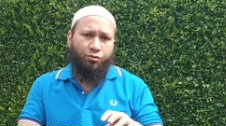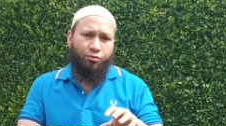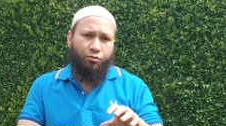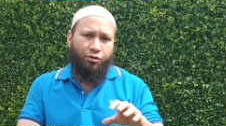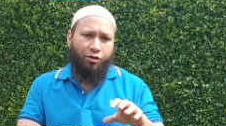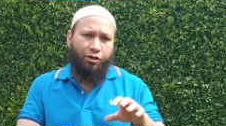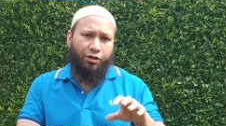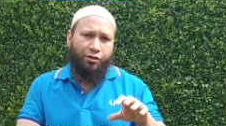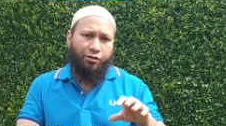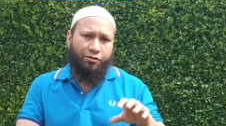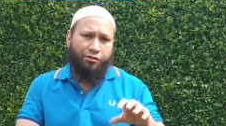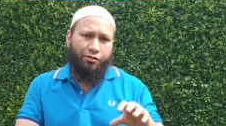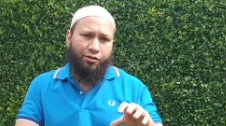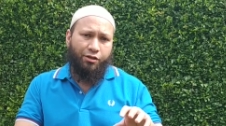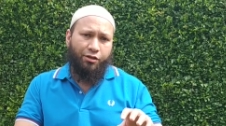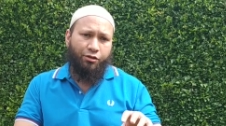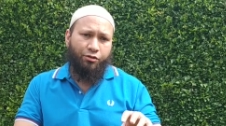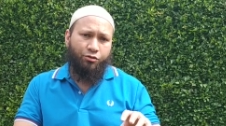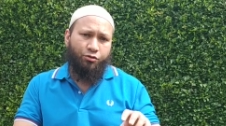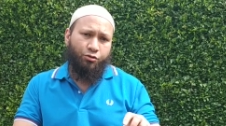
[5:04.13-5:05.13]
is they'll
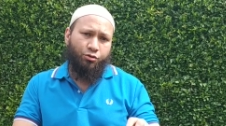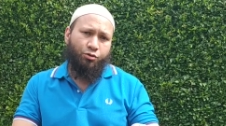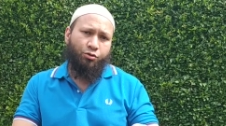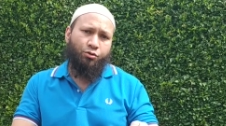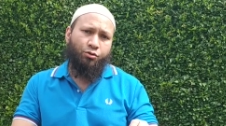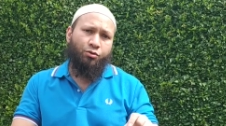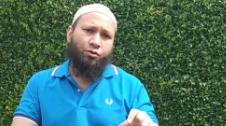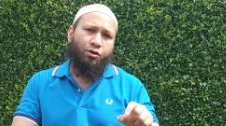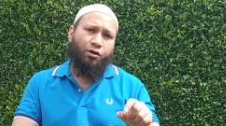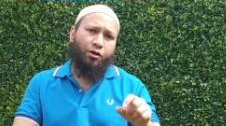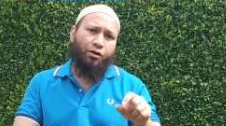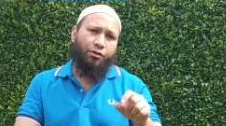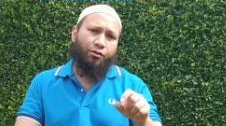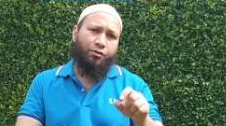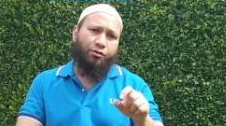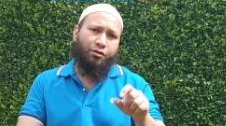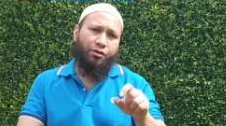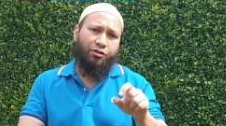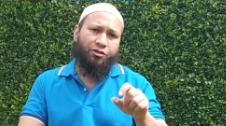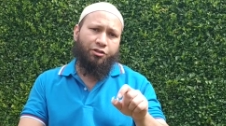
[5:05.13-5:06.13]
grow the
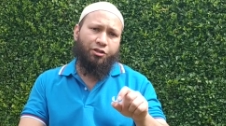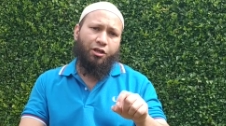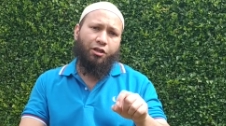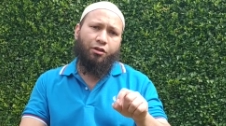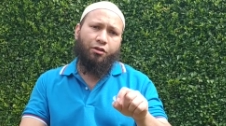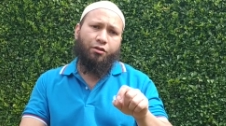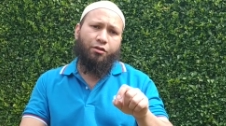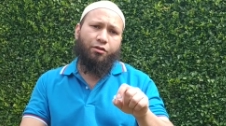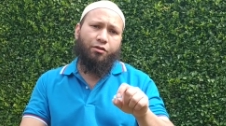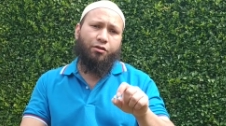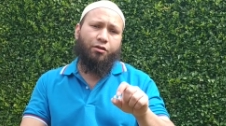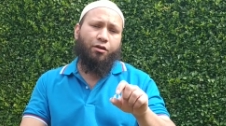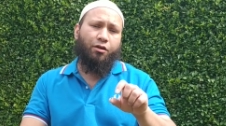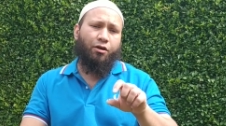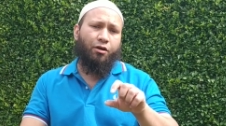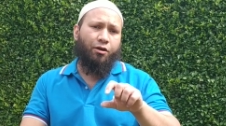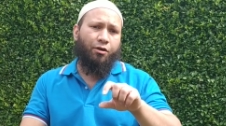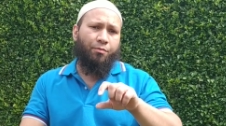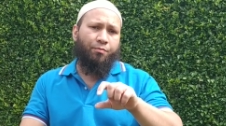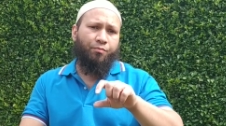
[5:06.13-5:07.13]
shell
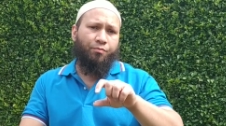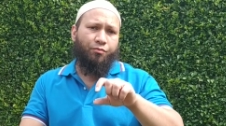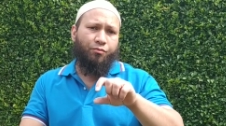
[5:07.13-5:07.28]
um,